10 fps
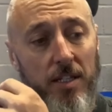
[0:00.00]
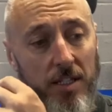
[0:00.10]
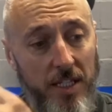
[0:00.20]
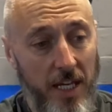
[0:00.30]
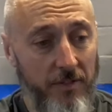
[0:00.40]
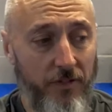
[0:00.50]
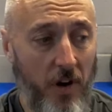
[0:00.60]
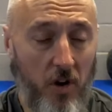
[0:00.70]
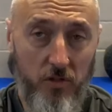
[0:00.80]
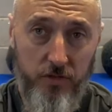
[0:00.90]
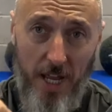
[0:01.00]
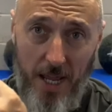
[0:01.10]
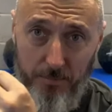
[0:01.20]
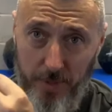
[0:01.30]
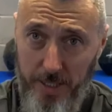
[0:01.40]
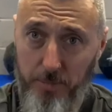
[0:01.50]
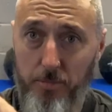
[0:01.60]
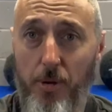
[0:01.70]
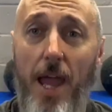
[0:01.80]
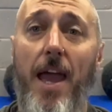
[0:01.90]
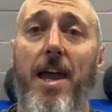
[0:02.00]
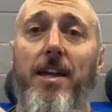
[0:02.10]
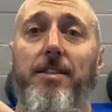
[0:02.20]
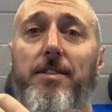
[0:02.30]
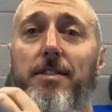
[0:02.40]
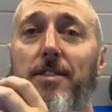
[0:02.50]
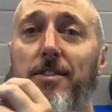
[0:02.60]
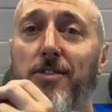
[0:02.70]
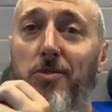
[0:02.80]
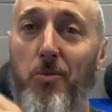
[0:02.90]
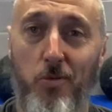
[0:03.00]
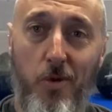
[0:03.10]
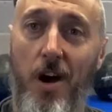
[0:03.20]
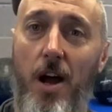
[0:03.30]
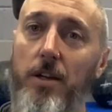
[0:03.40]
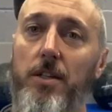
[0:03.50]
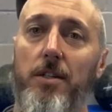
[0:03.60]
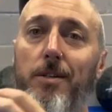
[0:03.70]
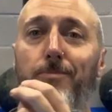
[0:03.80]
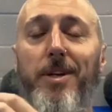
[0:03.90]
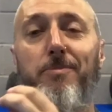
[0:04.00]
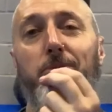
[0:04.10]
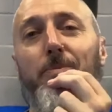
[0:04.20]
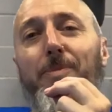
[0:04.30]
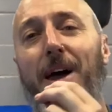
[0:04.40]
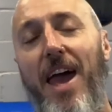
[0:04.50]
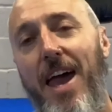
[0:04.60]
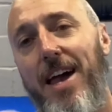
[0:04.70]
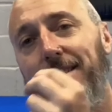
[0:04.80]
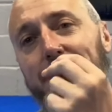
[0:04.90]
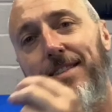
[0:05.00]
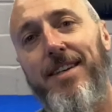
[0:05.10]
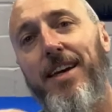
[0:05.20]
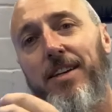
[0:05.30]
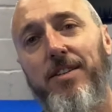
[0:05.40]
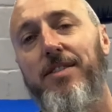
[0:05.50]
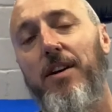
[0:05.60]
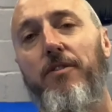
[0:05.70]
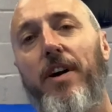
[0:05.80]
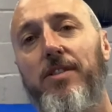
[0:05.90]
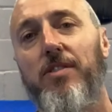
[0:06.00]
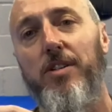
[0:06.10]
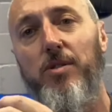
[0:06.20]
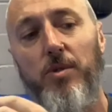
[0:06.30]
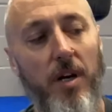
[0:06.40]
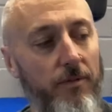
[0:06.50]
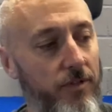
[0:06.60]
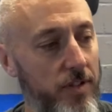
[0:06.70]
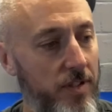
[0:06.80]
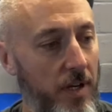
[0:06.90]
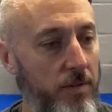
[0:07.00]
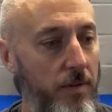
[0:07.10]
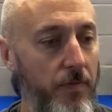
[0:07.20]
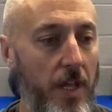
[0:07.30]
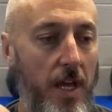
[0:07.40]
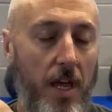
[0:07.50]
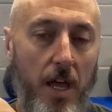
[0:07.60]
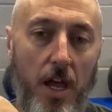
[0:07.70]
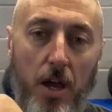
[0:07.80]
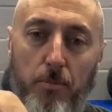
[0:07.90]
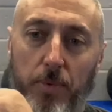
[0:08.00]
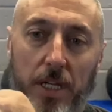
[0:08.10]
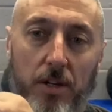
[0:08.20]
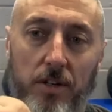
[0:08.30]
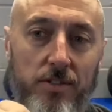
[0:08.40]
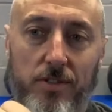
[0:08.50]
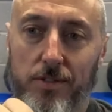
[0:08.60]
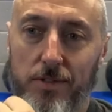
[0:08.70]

Get involved and be prepared to work. Be prepared to take yourself outside your comfort zone because